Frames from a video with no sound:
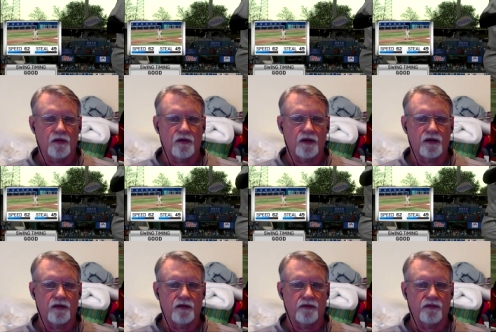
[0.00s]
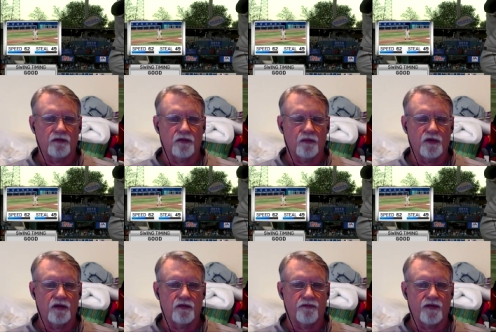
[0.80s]
All right. Does he throw
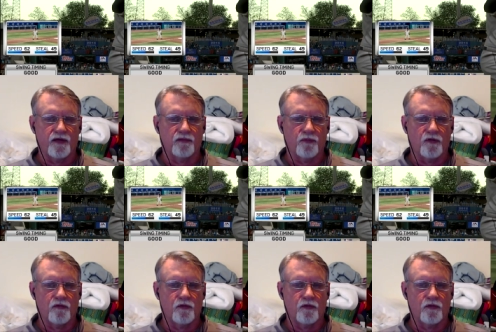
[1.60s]
me the fastball